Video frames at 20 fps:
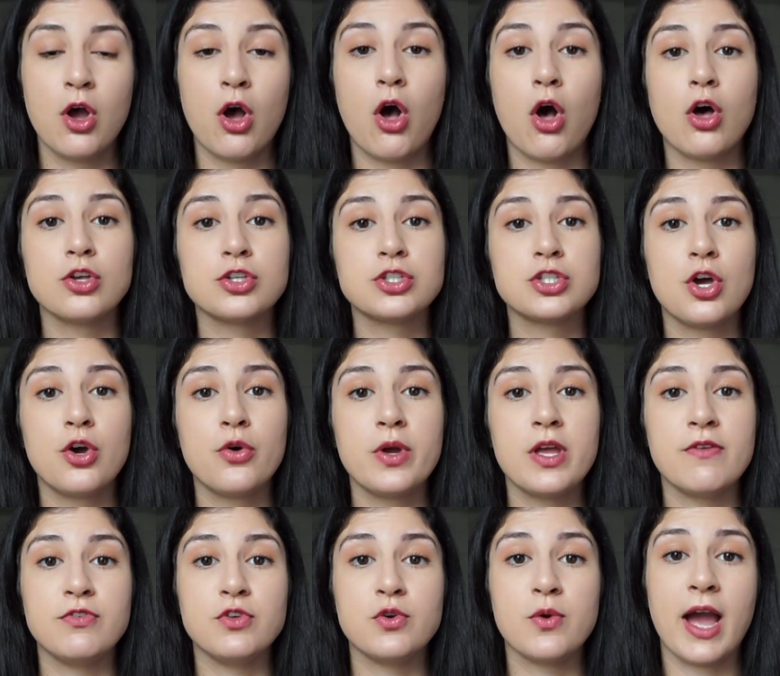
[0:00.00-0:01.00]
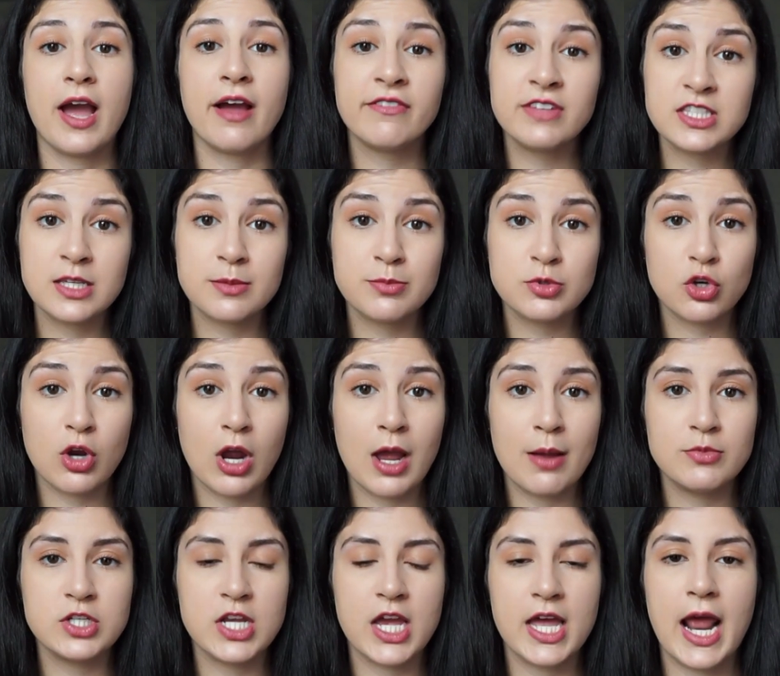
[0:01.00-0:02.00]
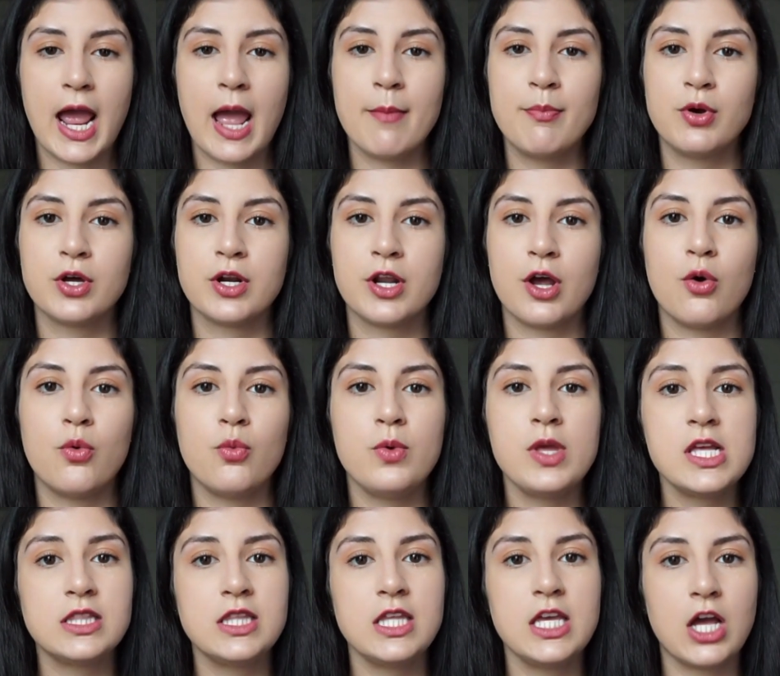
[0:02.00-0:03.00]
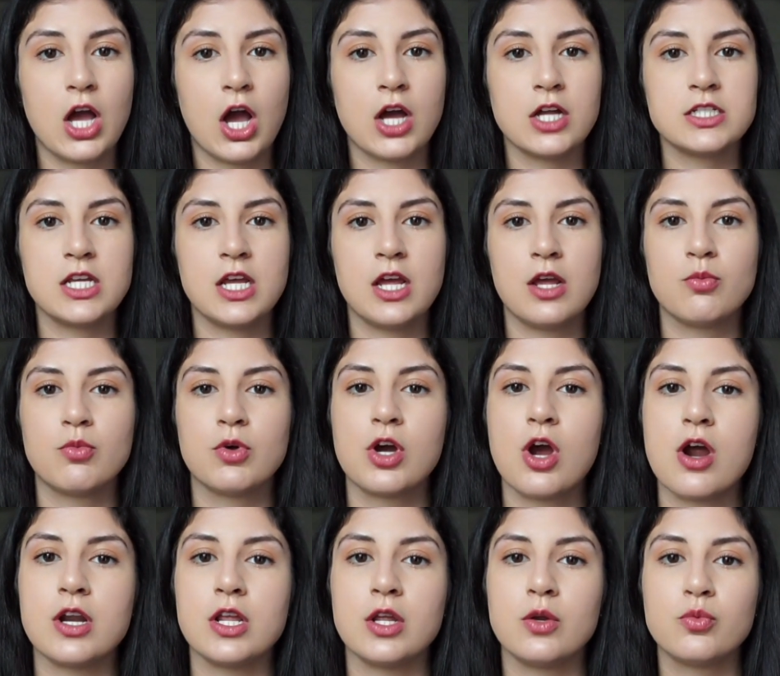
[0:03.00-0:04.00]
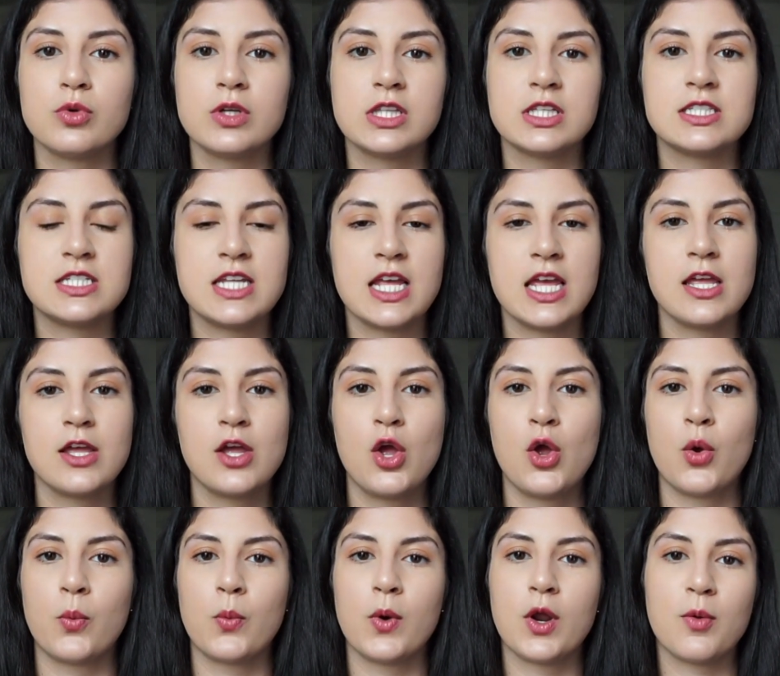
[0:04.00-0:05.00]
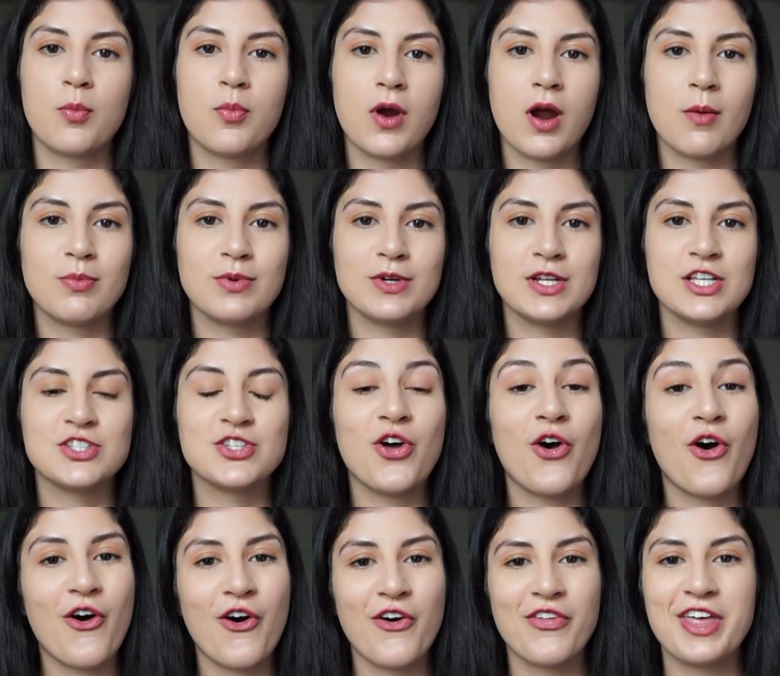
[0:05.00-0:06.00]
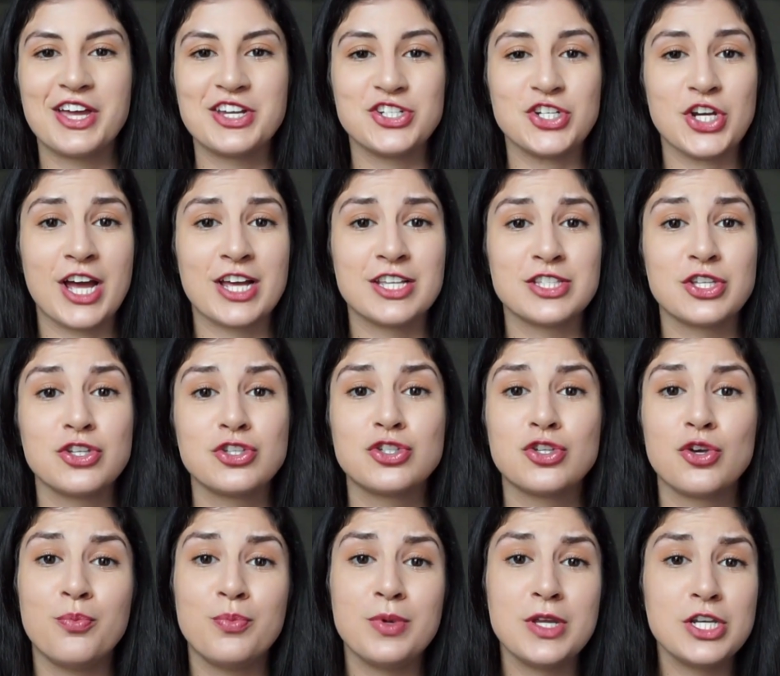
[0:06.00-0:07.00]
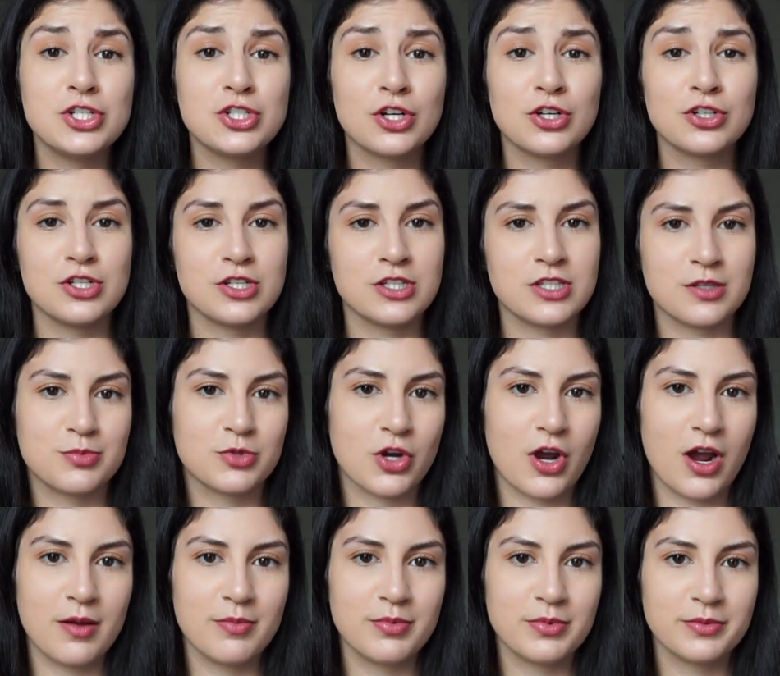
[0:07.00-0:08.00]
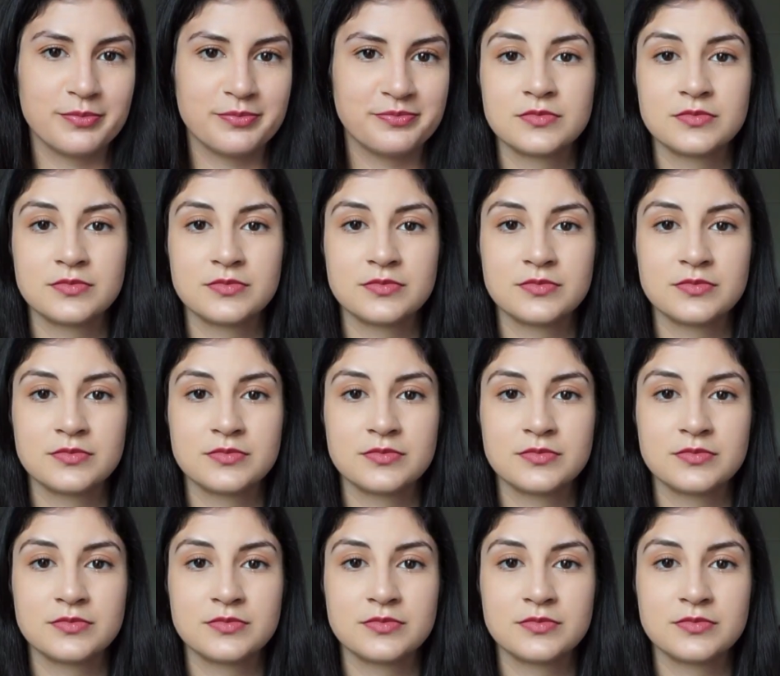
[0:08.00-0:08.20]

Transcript: Also, if you haven't subscribed yet, I put out weekly content regarding real estate, rental properties, all that jazz, so be sure to subscribe.